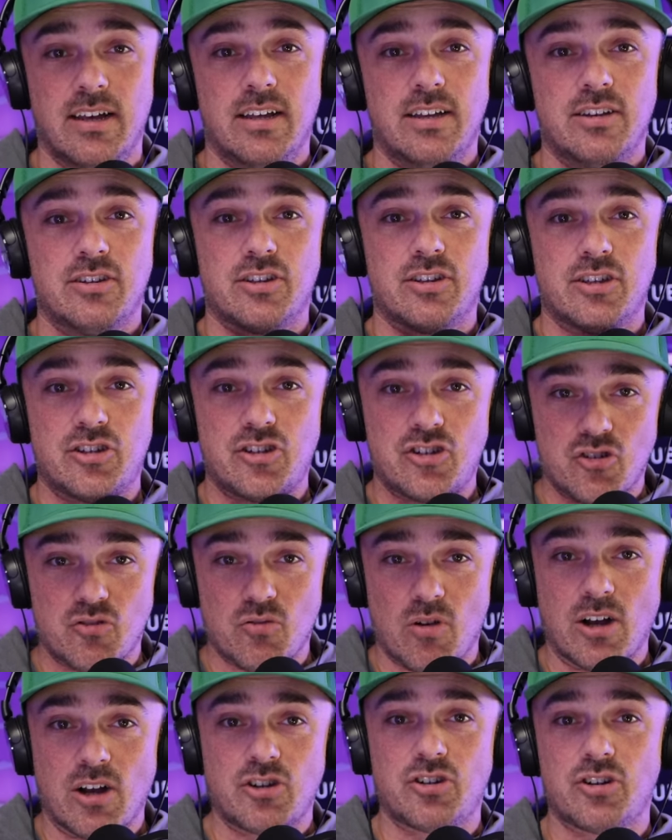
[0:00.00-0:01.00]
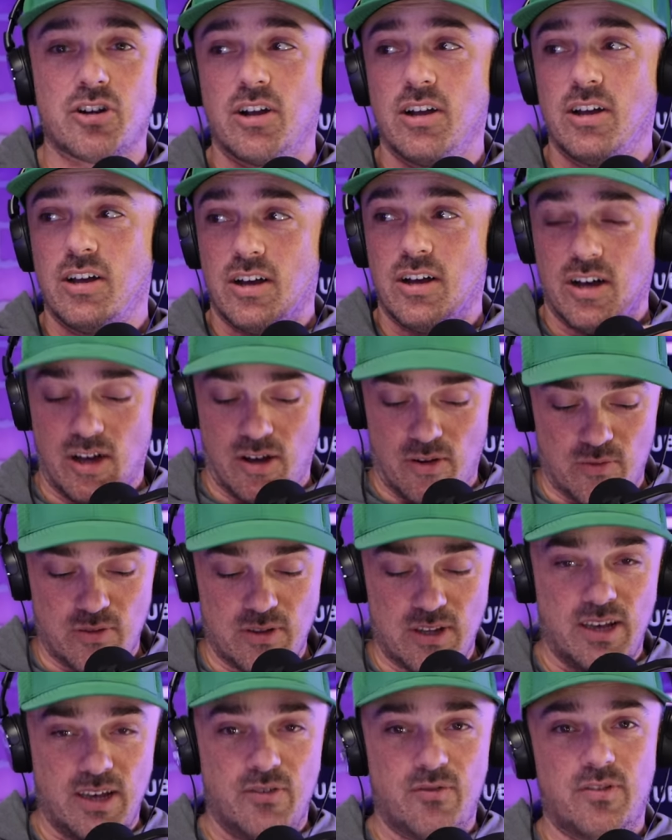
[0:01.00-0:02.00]
to the structure of
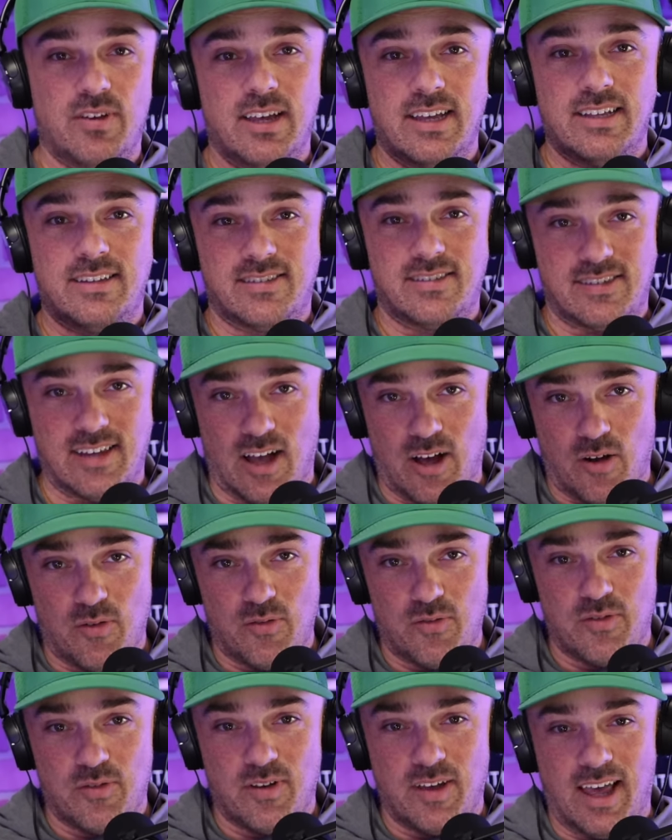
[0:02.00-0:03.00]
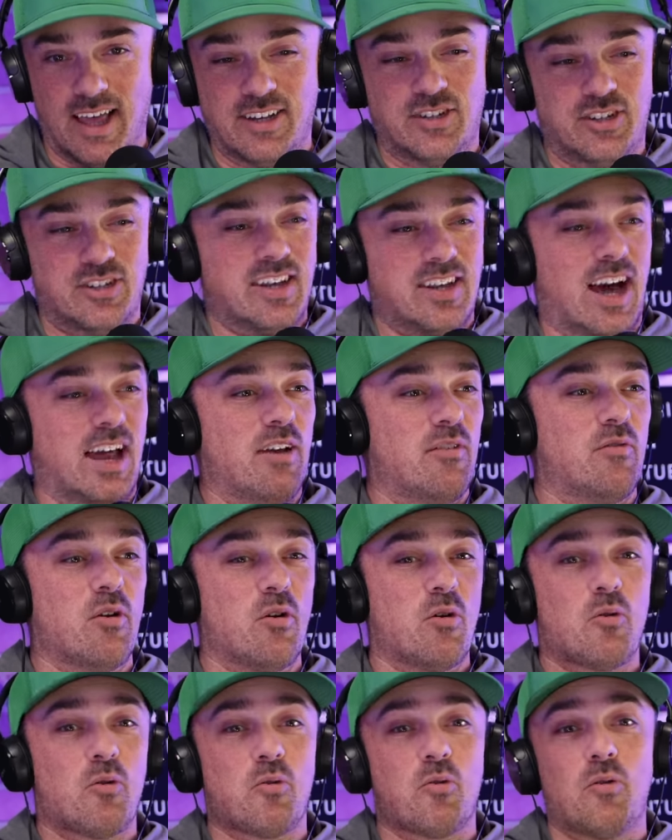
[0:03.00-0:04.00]
LIV itself and just kind of
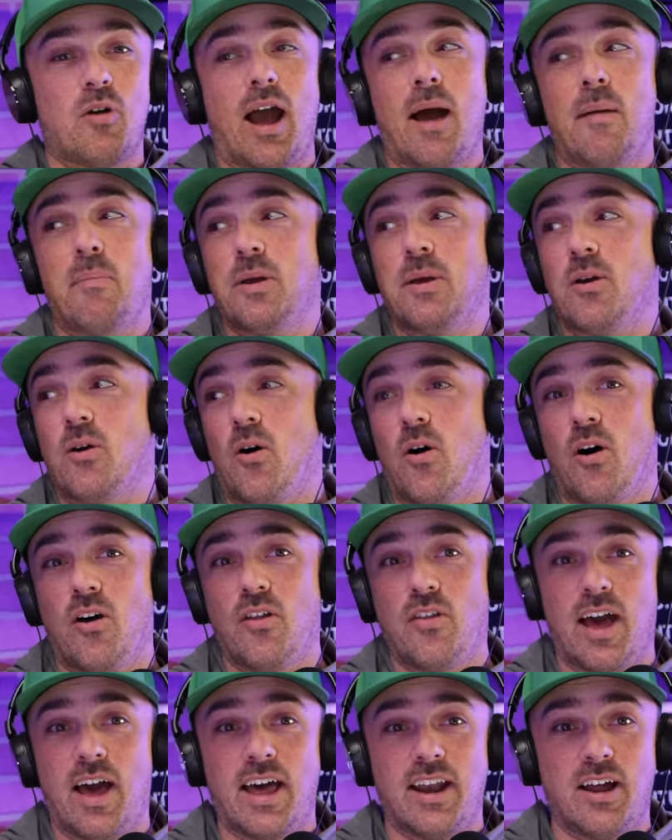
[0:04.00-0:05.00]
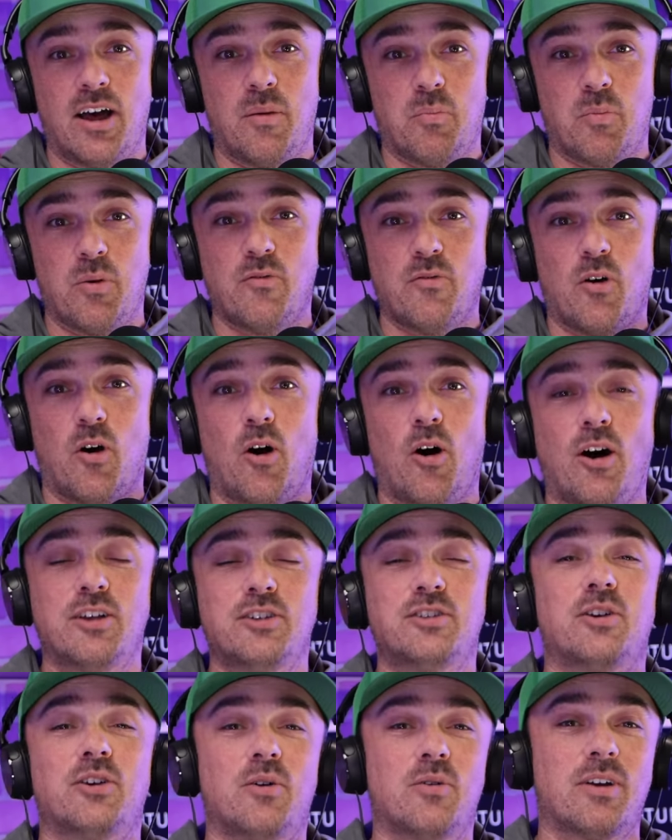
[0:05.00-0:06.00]
wrapping all that up, we've
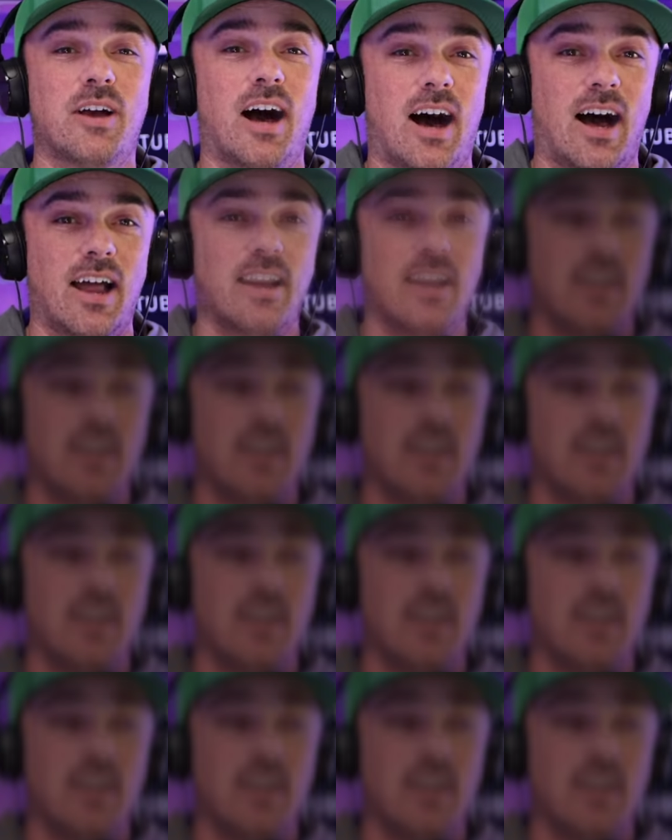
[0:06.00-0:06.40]
also got